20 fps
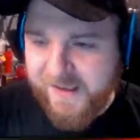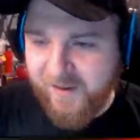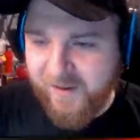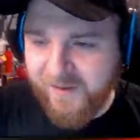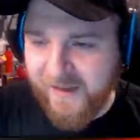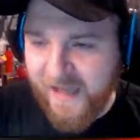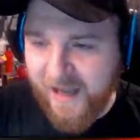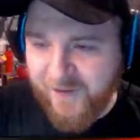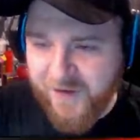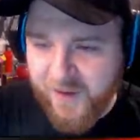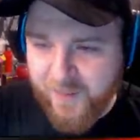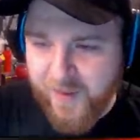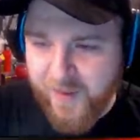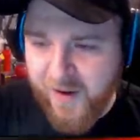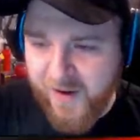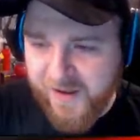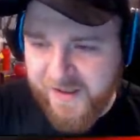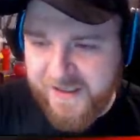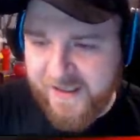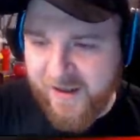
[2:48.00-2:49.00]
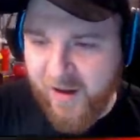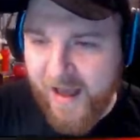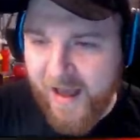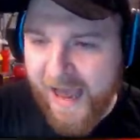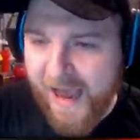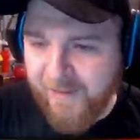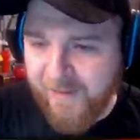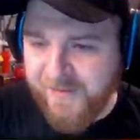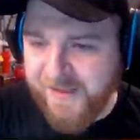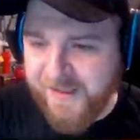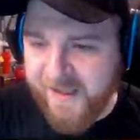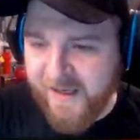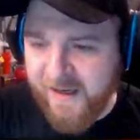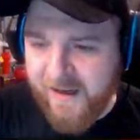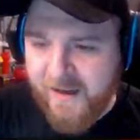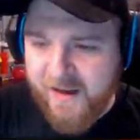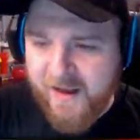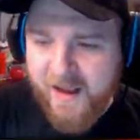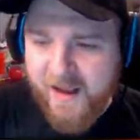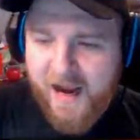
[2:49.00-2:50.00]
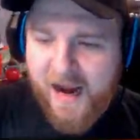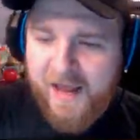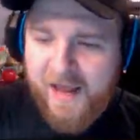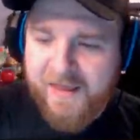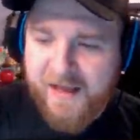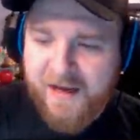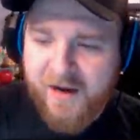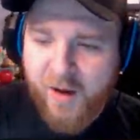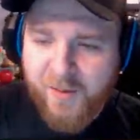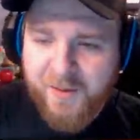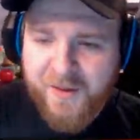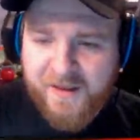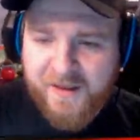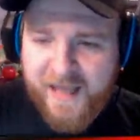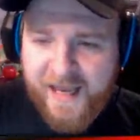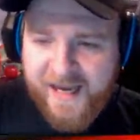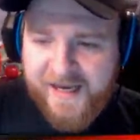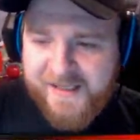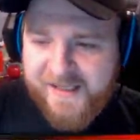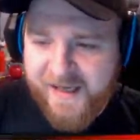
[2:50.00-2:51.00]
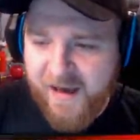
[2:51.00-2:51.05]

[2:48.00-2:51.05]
I've left the perk slot empty, and then on the laser